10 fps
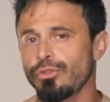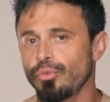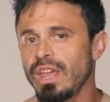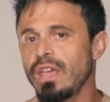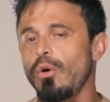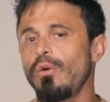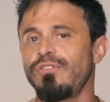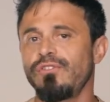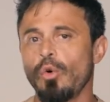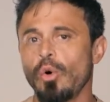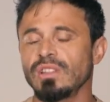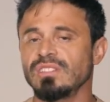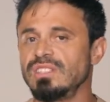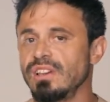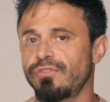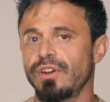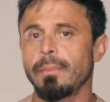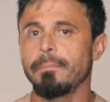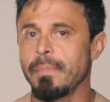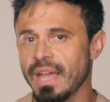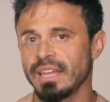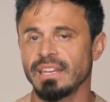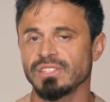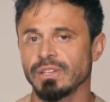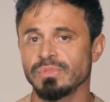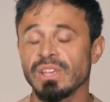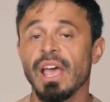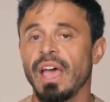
3 or 4 different mechanisms